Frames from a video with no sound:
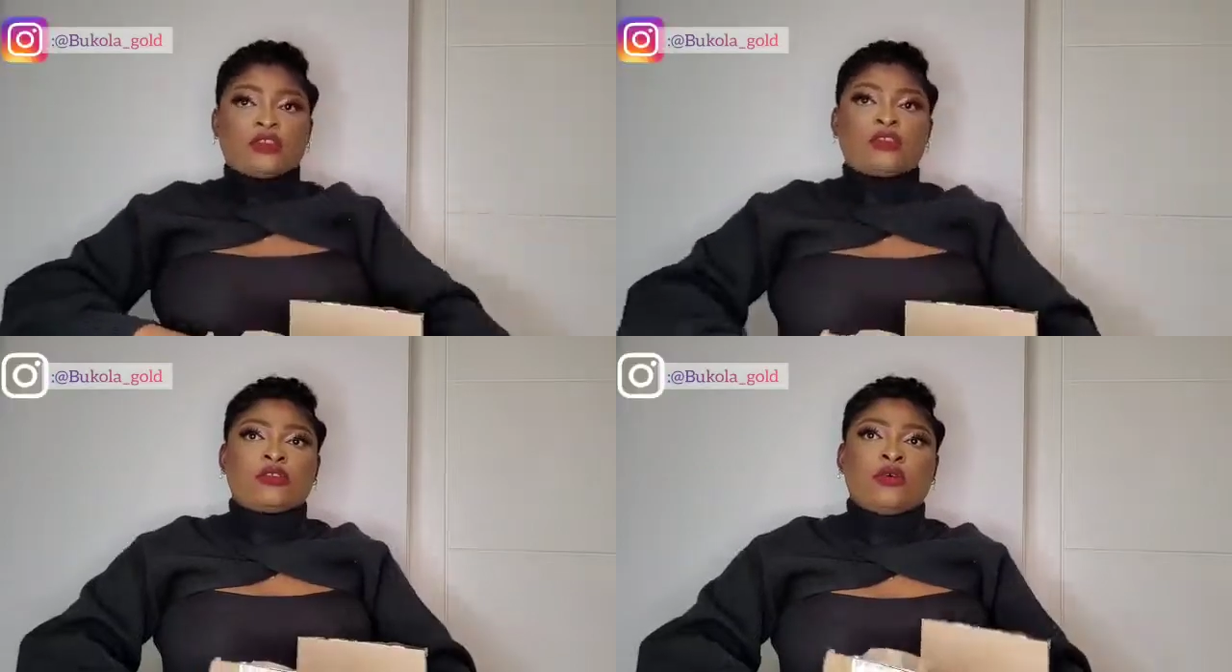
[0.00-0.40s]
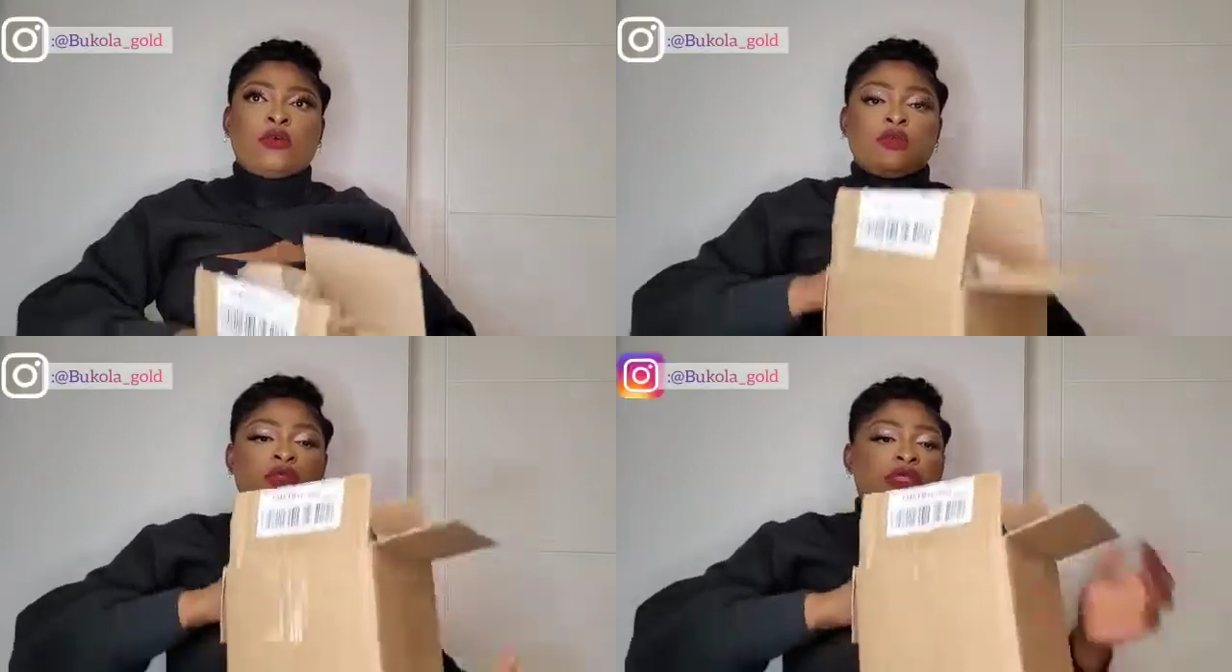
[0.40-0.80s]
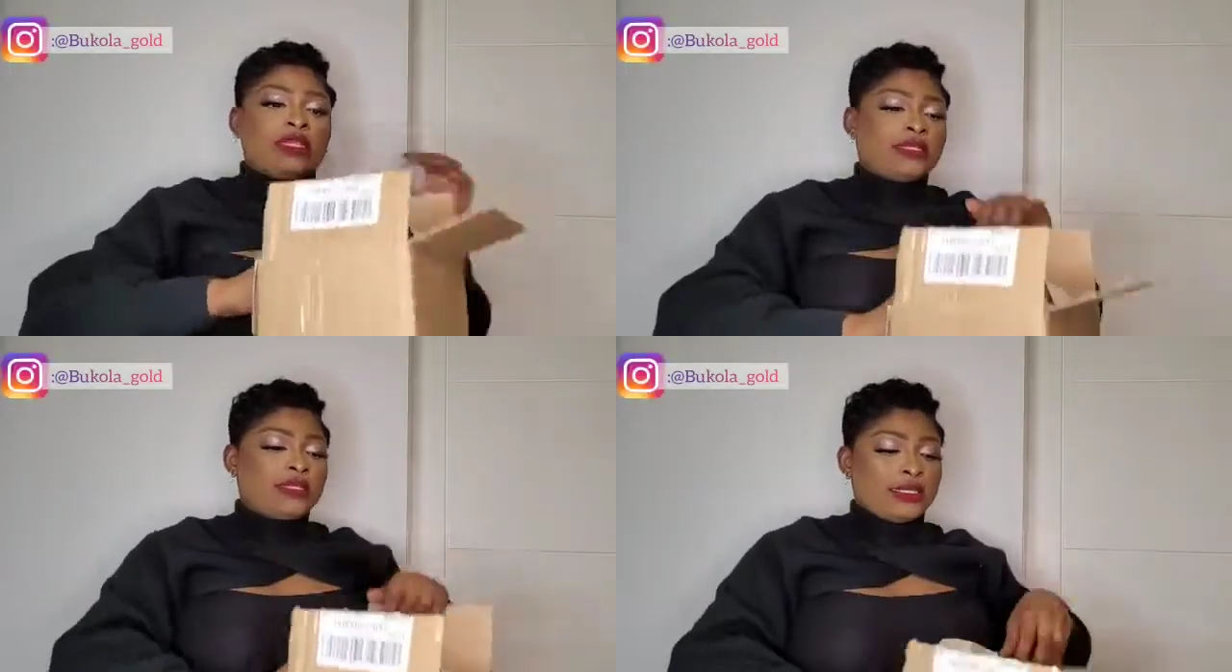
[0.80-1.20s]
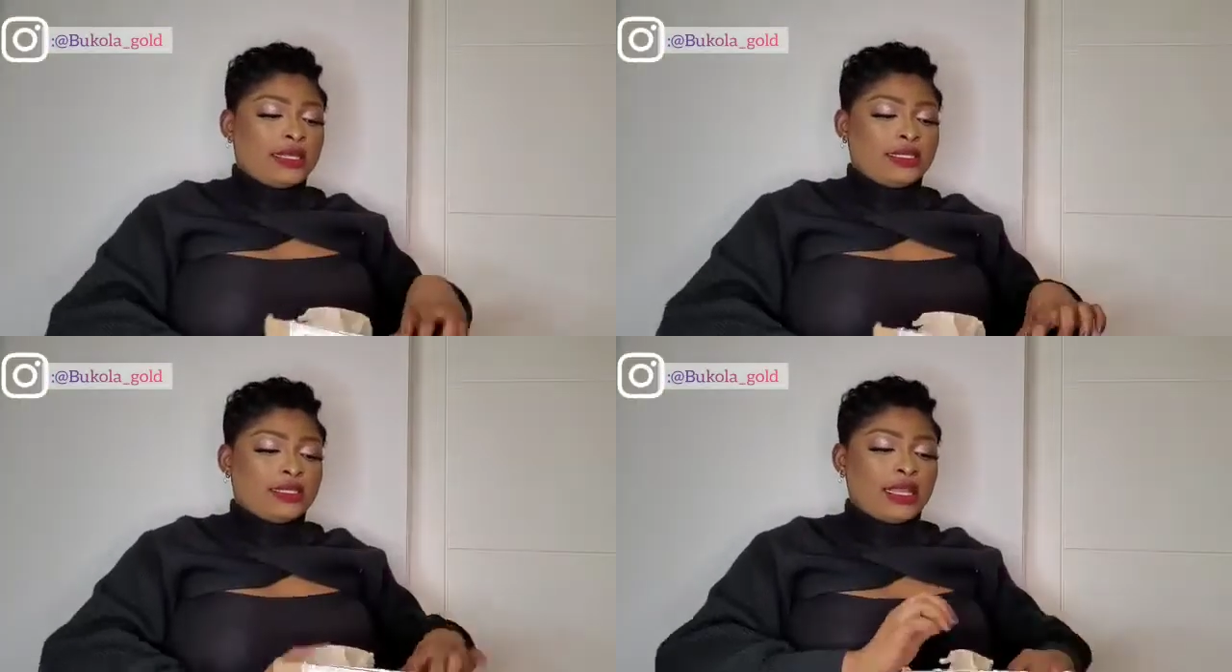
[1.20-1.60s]
so this
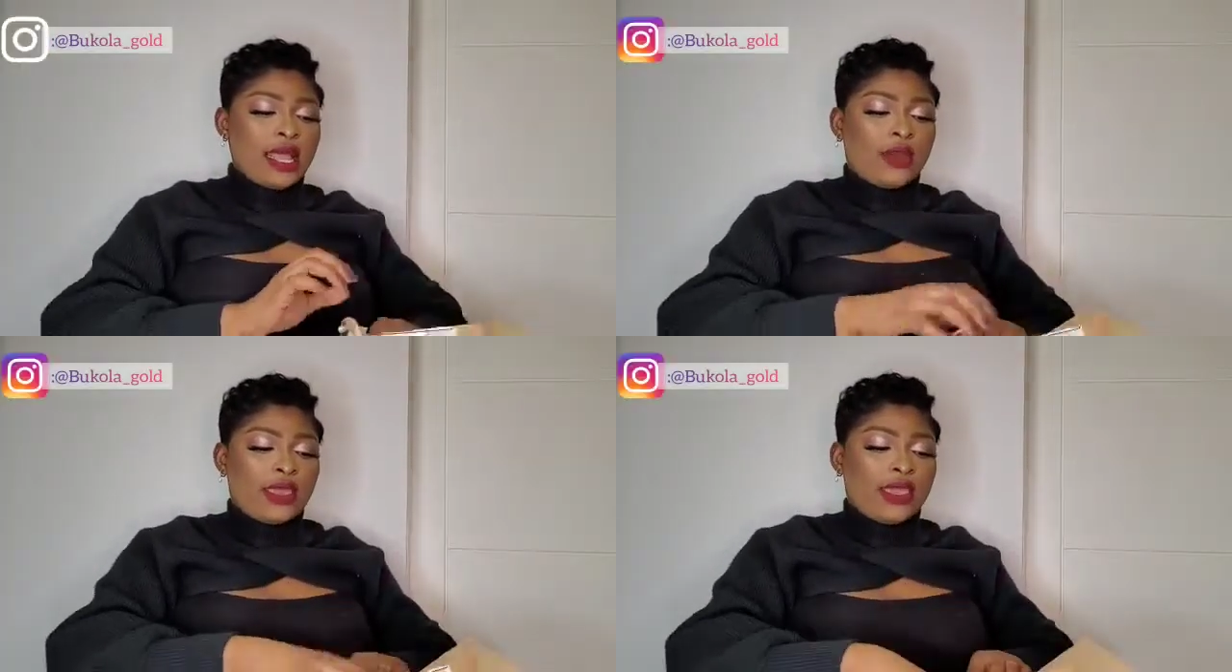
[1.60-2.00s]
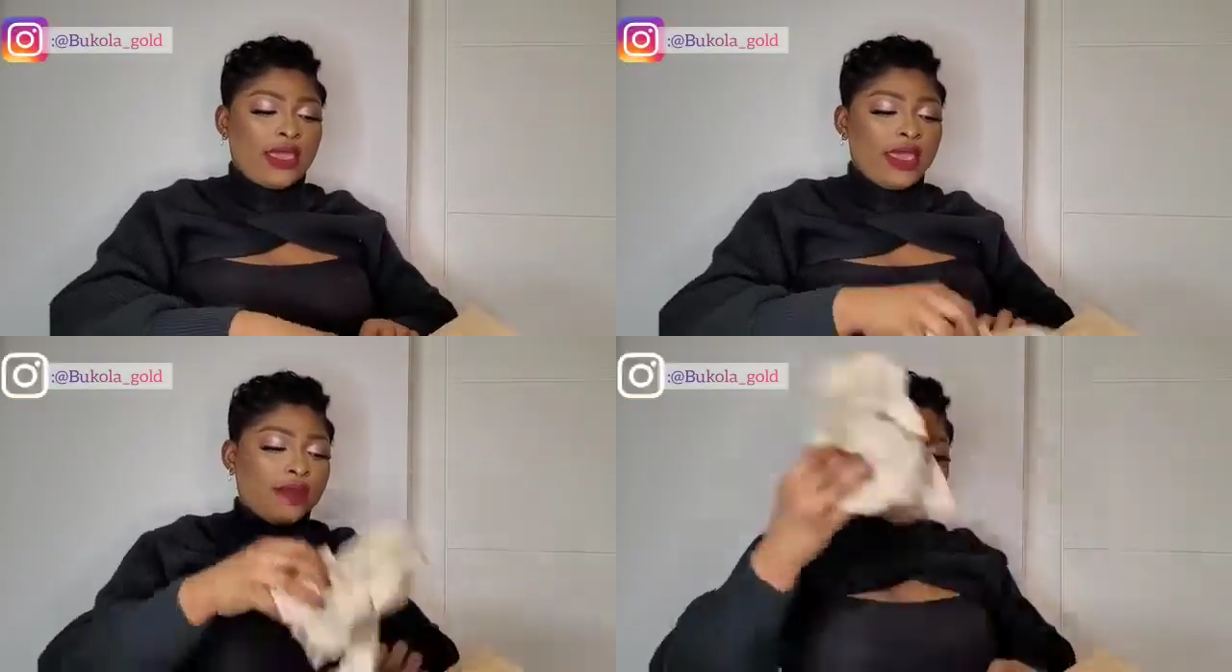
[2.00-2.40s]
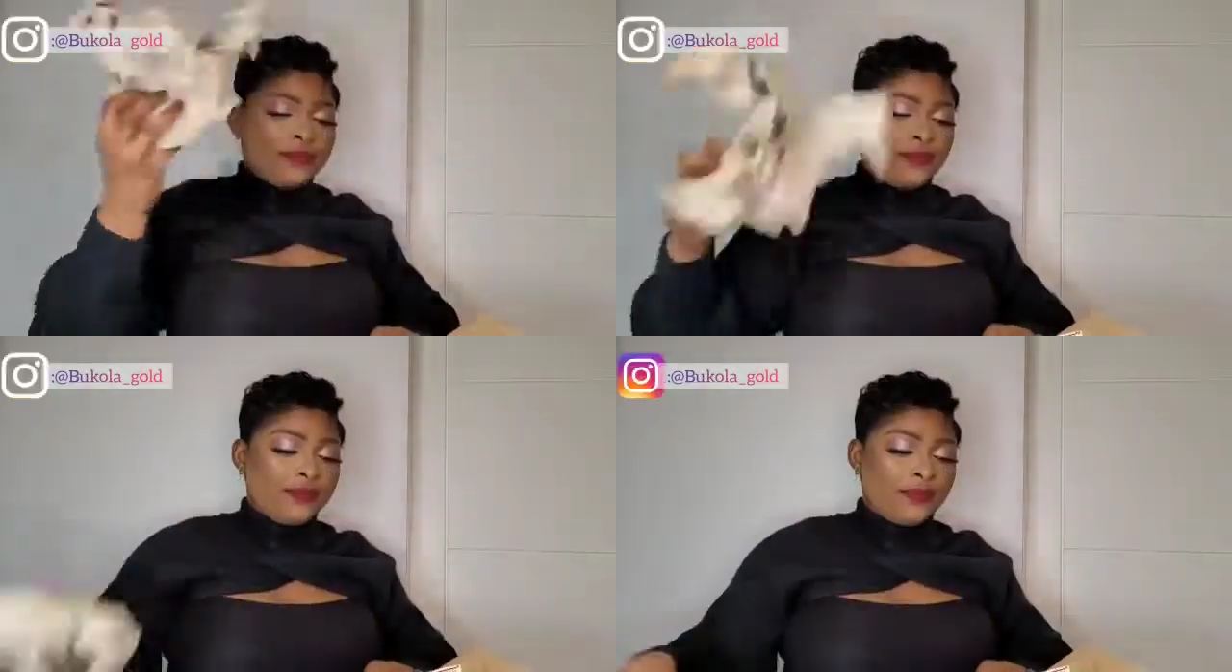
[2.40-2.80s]
is how it came,